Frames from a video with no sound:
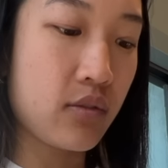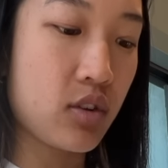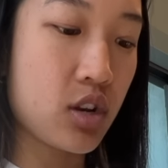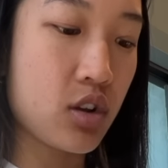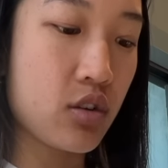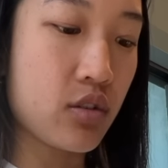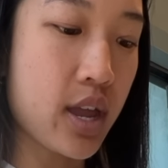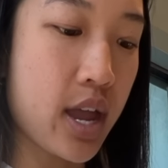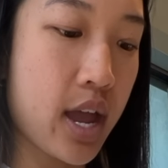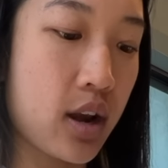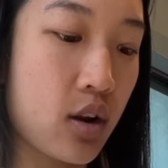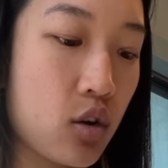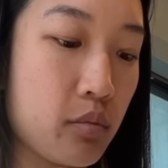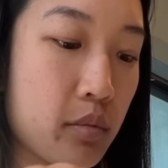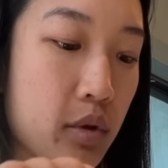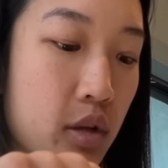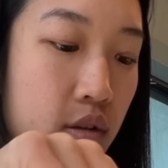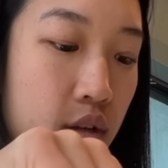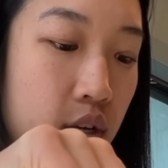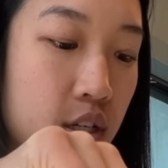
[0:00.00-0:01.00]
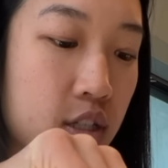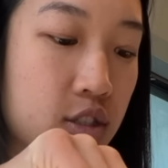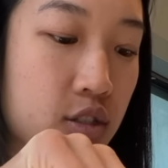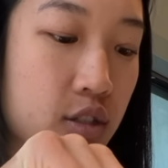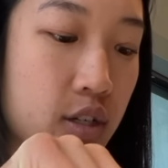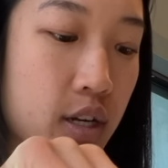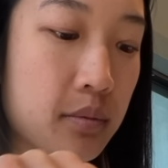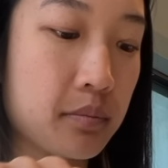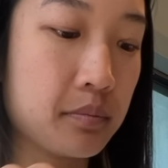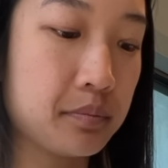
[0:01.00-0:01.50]
even know they had oatmeal
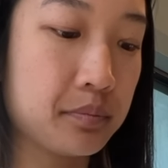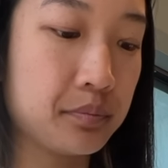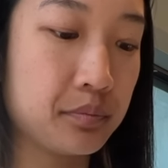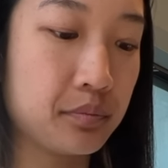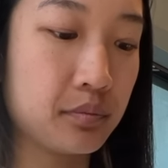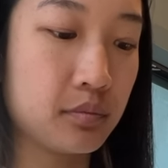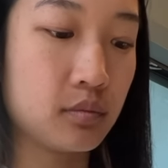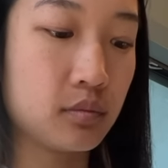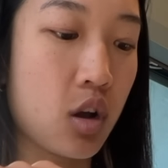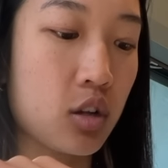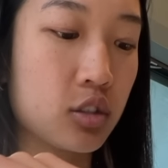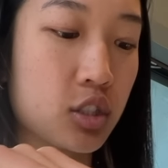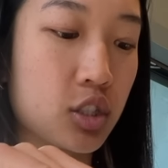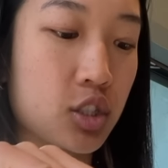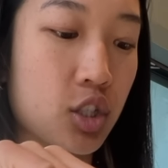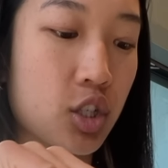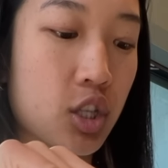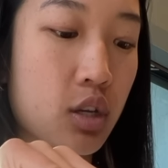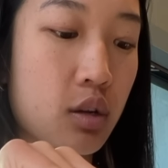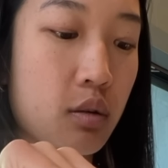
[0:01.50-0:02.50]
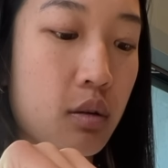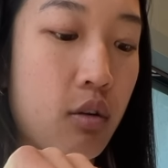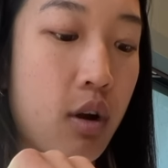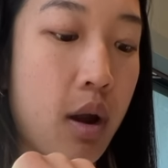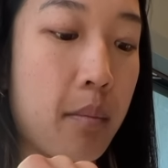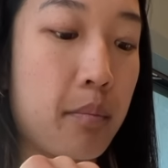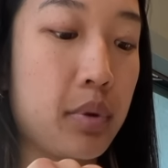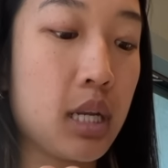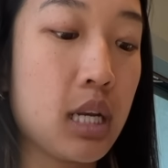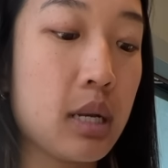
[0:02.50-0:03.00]
yesterday. Also, it's a good thing you
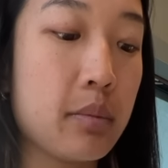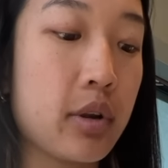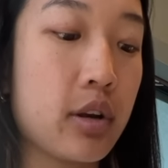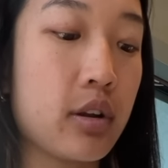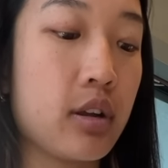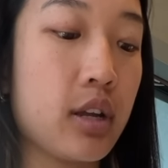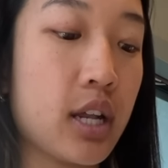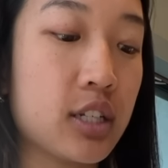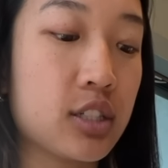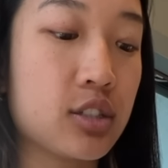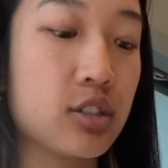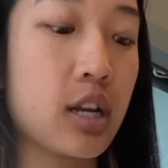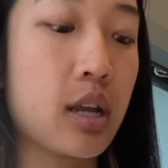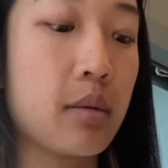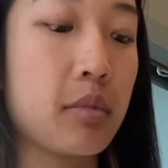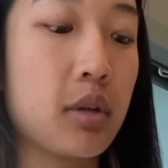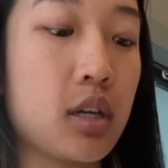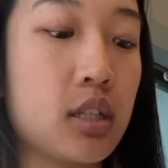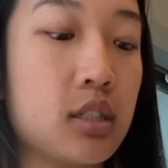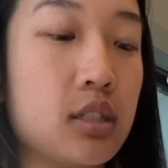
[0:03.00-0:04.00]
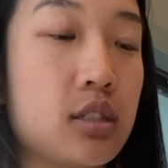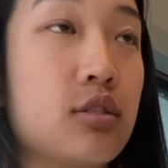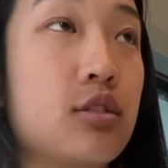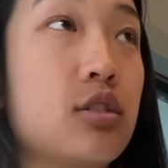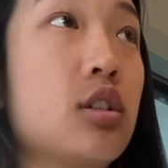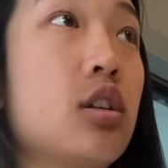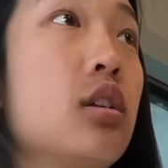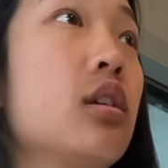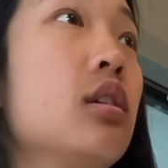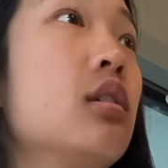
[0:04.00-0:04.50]
grabbed peanut butter yesterday because there's
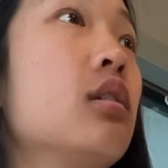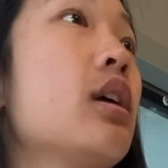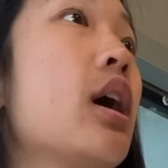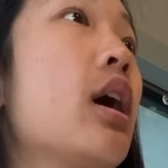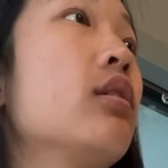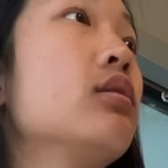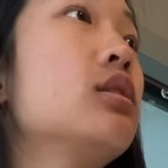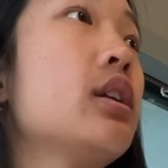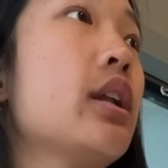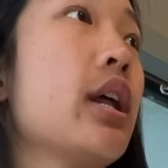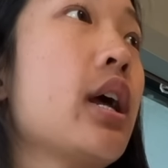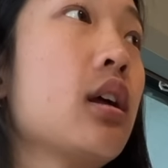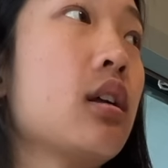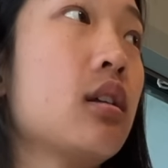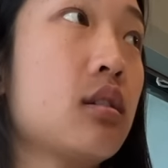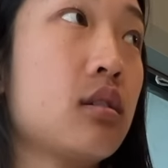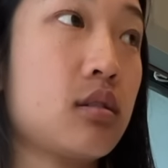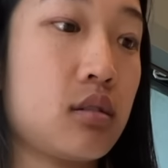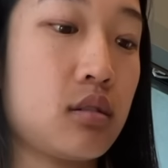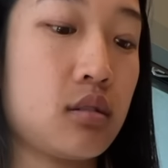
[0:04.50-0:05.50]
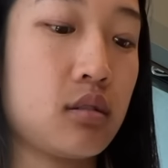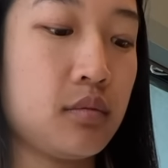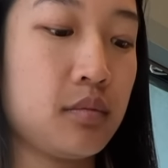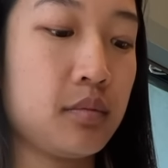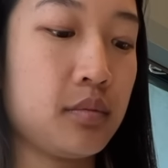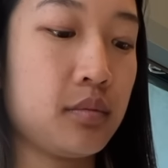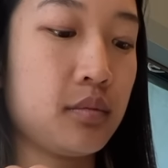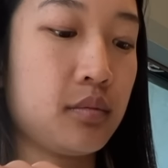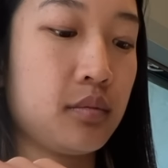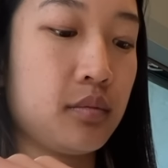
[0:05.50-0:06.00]
none out today.
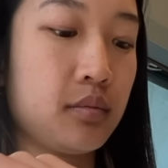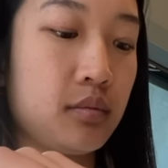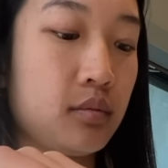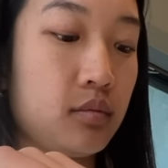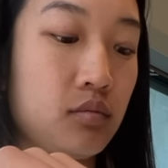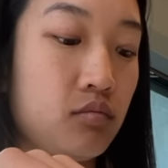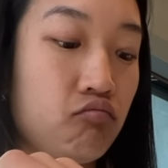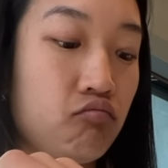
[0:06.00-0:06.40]
None today?